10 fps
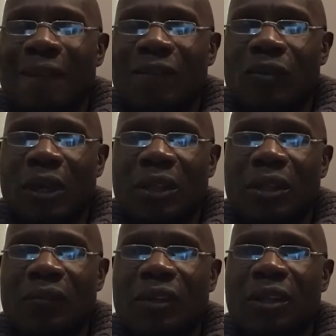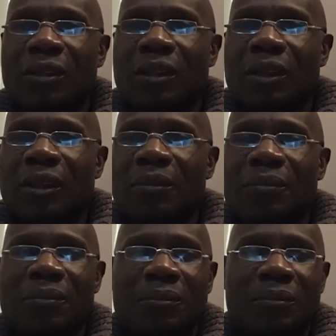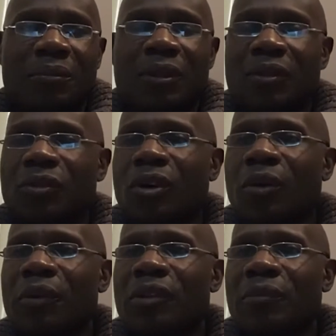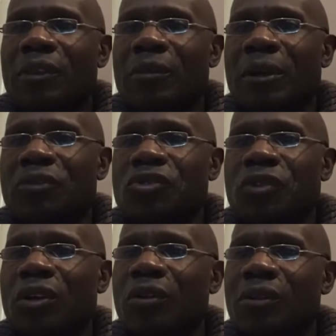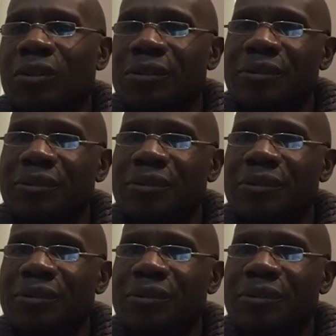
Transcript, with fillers: the writing that I've done um, because there's always something about struggle